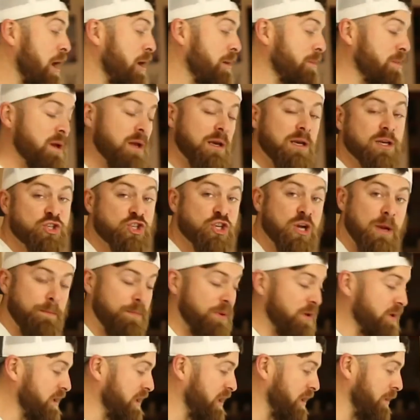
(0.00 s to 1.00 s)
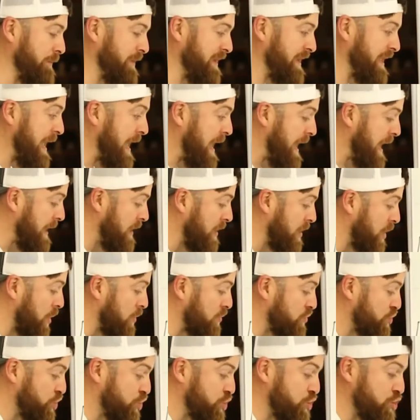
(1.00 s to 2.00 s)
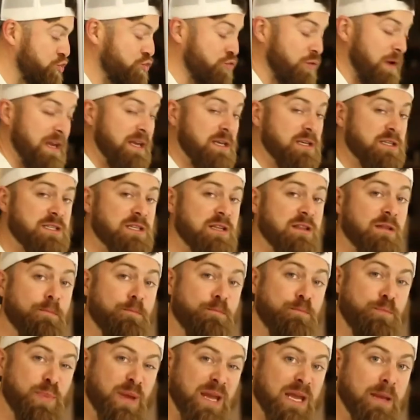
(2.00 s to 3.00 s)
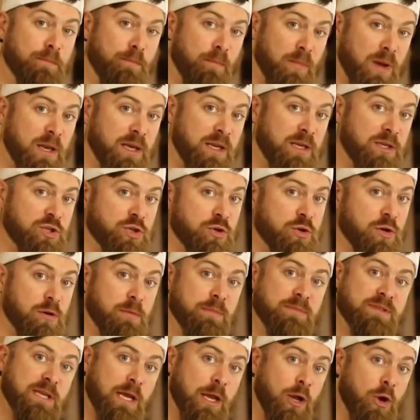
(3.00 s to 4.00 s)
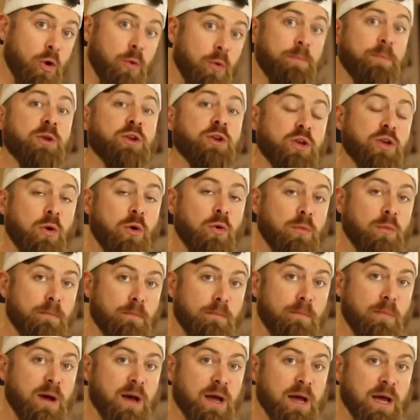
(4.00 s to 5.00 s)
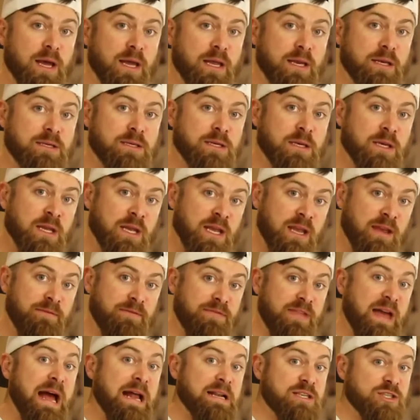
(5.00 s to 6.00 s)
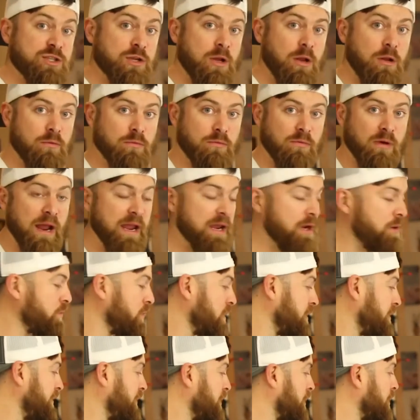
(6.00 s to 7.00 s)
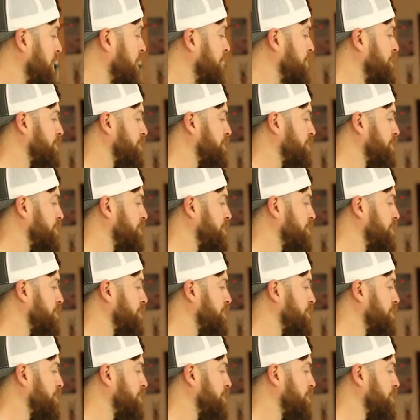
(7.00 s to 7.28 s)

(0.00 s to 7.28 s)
I'm going to jump a little bit ahead and go straight to the big money terms. I hope you don't mind if that's all right with you.